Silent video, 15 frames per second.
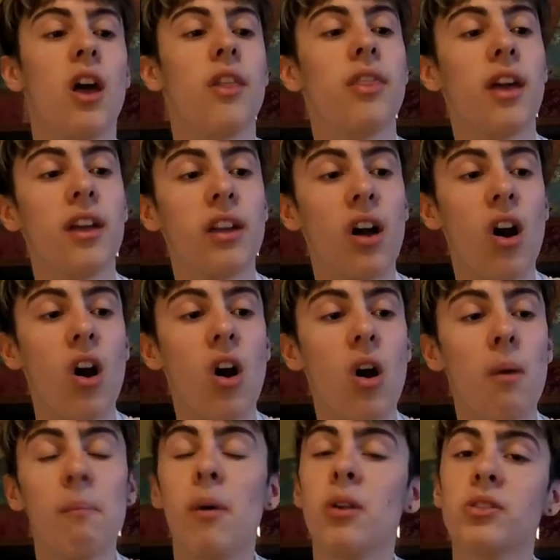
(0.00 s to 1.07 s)
They
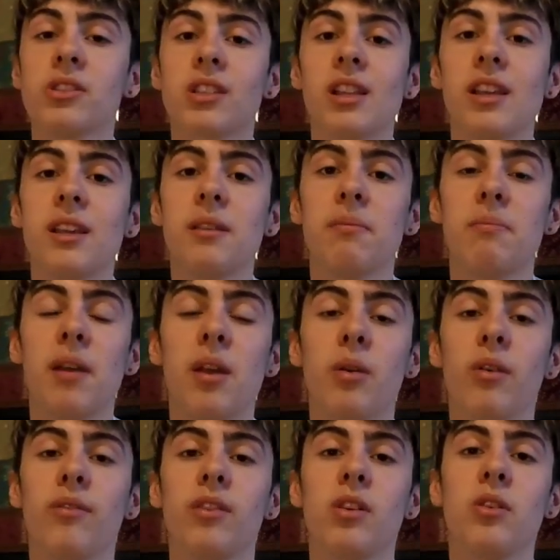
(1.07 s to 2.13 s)
are mostly
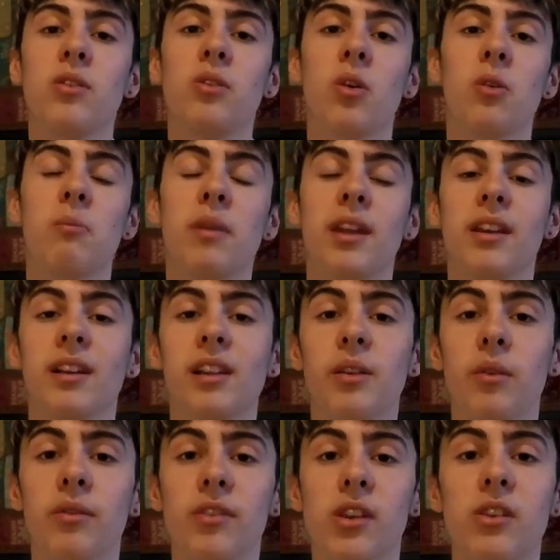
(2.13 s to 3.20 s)
peer-reviewed or medically
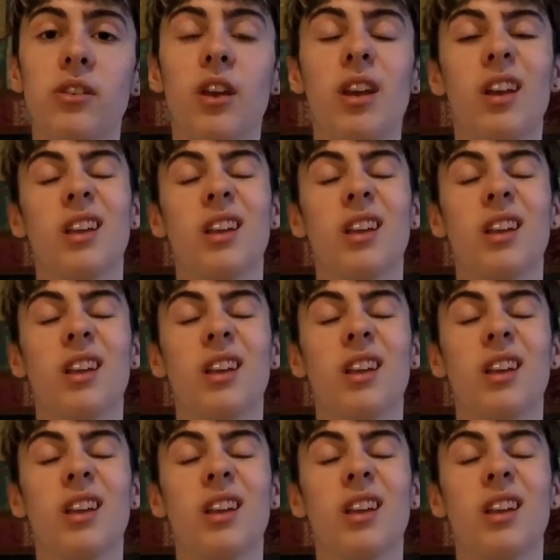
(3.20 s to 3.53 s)
reviewed,